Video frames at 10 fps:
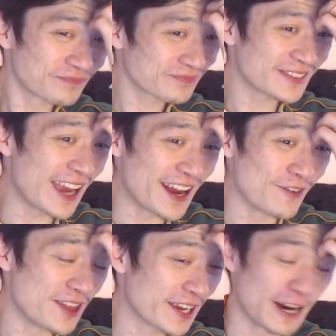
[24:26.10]
anyway,
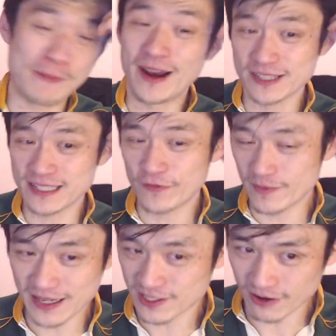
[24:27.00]
they get a penalty from
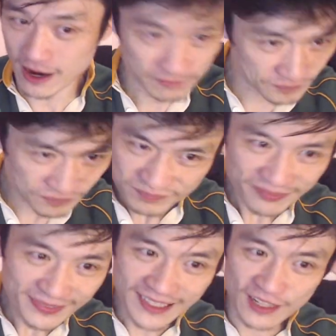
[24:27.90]
that scrum
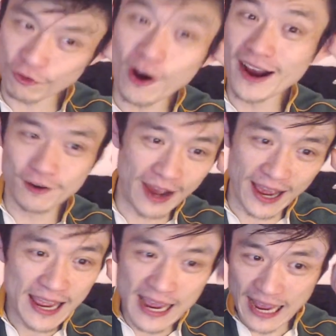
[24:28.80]
right away.
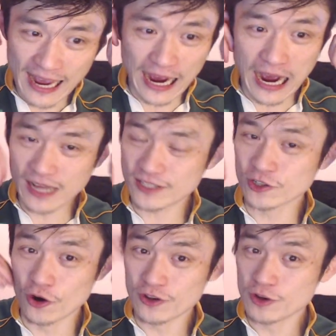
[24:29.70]
So
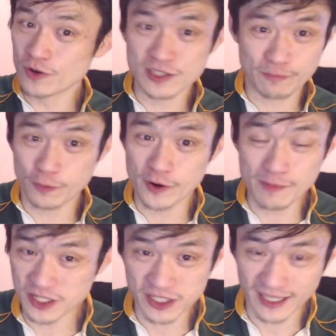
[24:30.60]
it was pretty
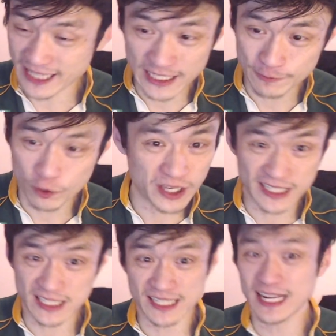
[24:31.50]
much like textbook,
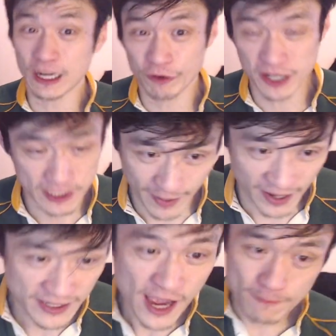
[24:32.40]
exactly what you
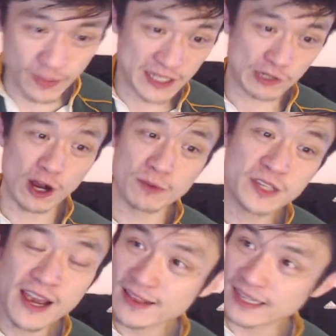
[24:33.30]
expect. Big scrums,
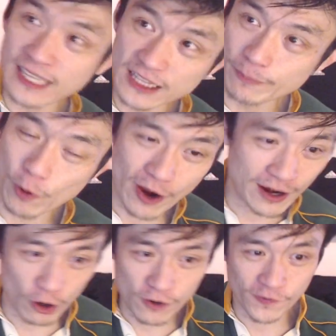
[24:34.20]
they kick the ball out,
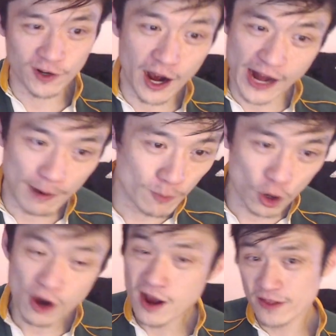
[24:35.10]
go for line out
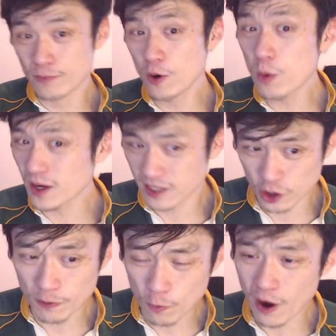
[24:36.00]
more. The maul was
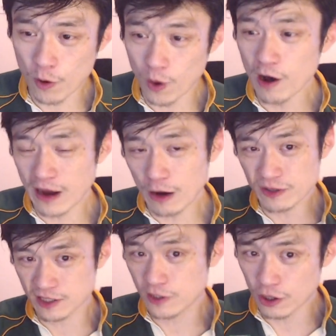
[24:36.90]
stopped quite well. I was,
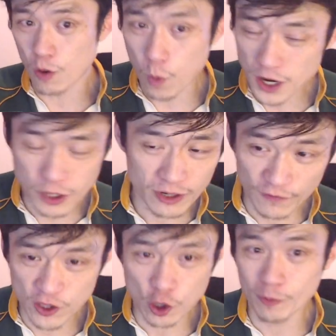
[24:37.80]
wondering if
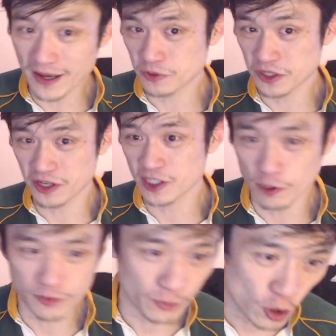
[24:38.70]
the All Blacks was going to stop
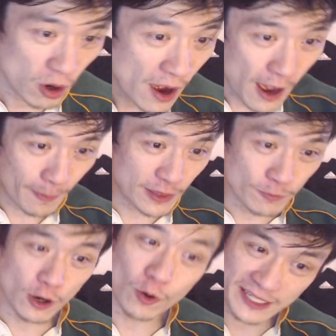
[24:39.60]
the maul, but the
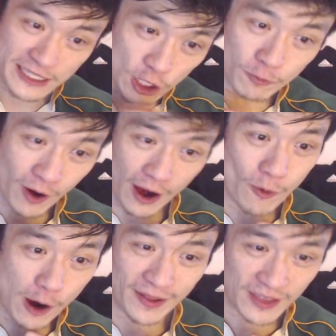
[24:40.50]
maul was stopped quite well
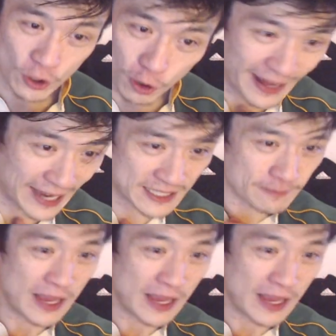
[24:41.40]
by the All Blacks.